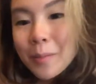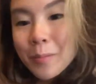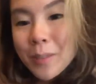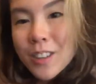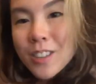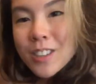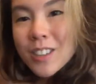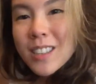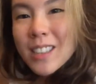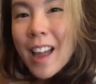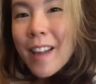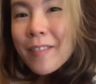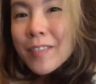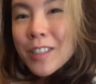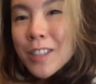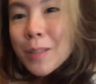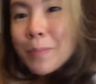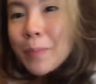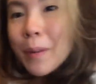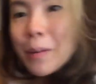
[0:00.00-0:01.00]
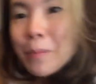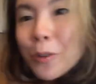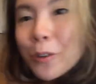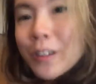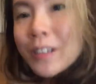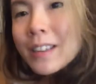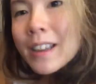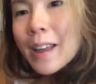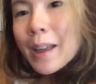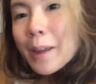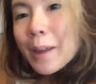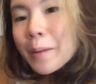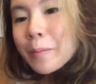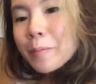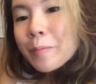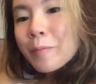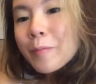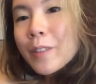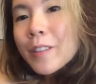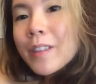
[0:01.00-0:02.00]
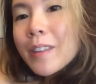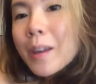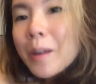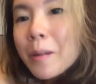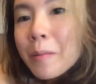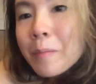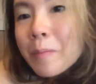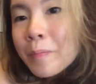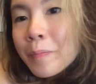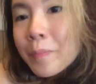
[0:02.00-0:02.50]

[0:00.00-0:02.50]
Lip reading: you just have to spend more time with them.